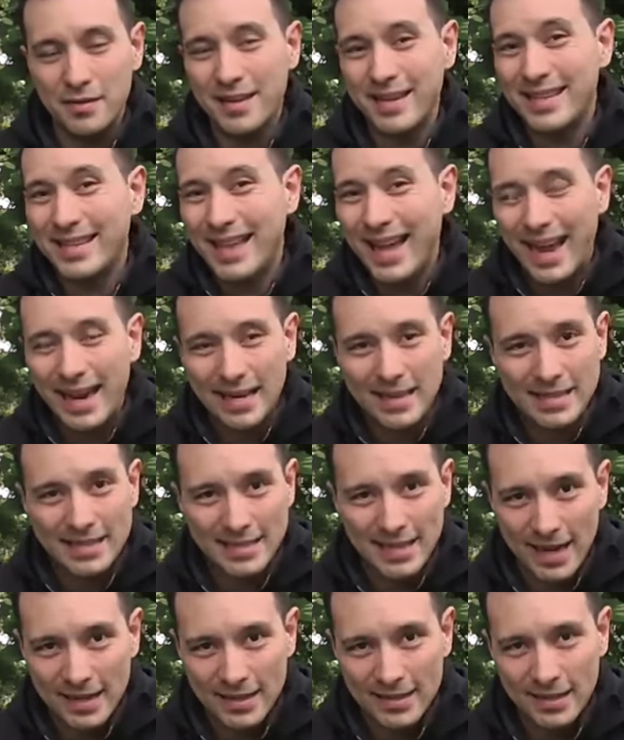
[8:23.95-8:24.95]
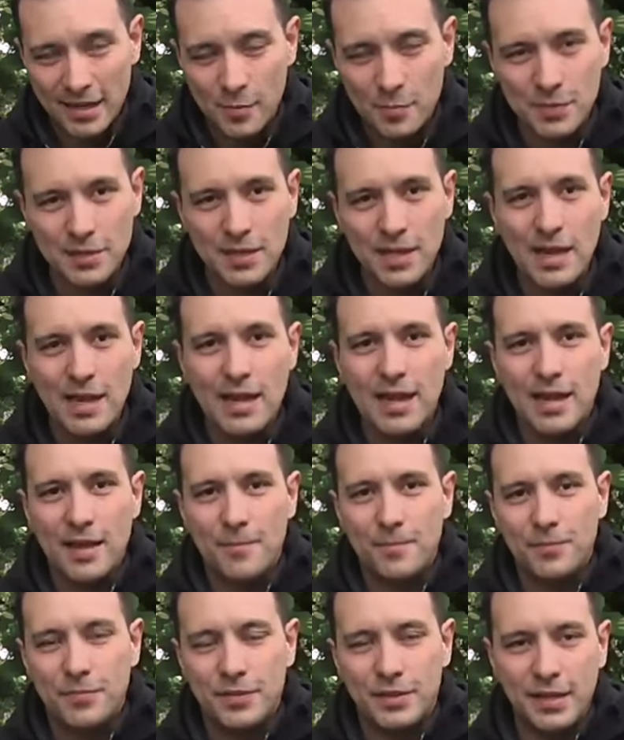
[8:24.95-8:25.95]
Then Linus Tech Tips
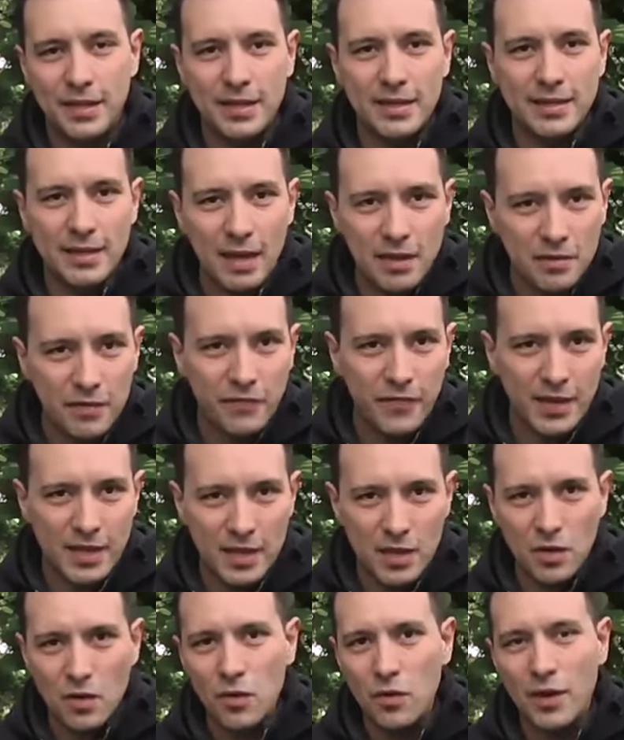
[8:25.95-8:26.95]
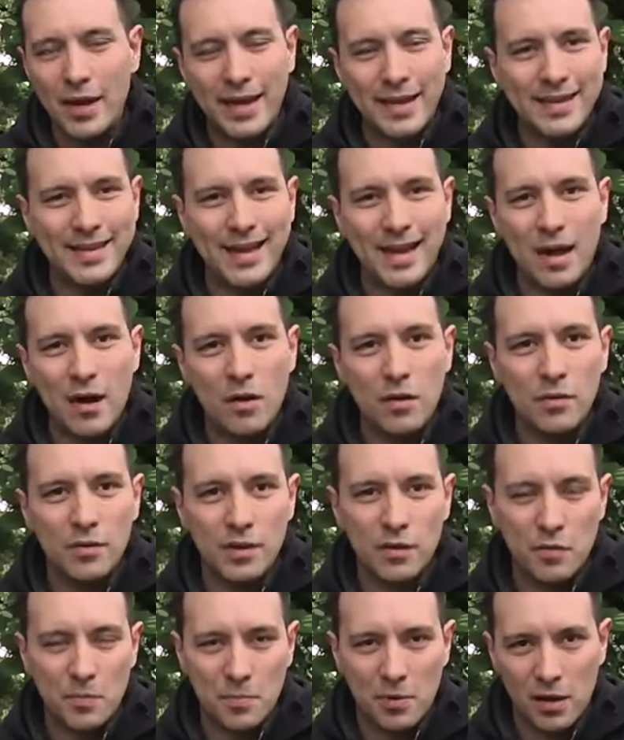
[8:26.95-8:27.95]
did another video, and now
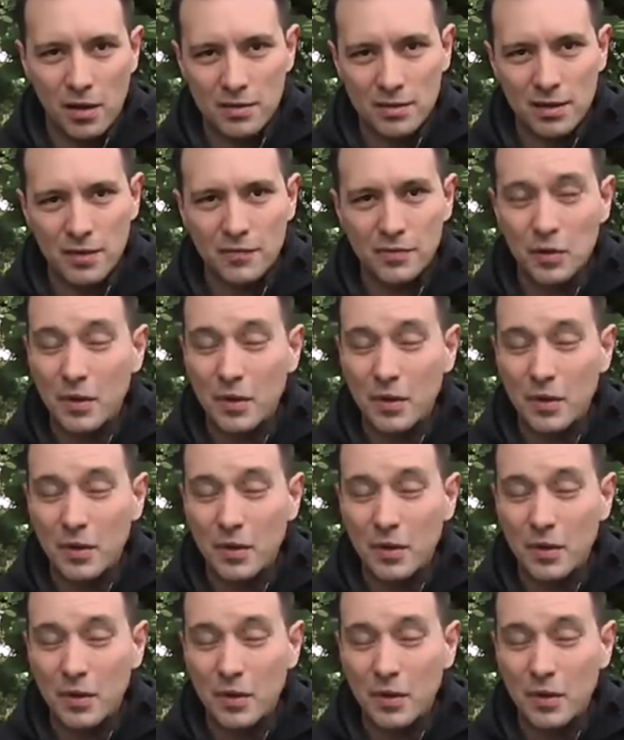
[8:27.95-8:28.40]
they were positive.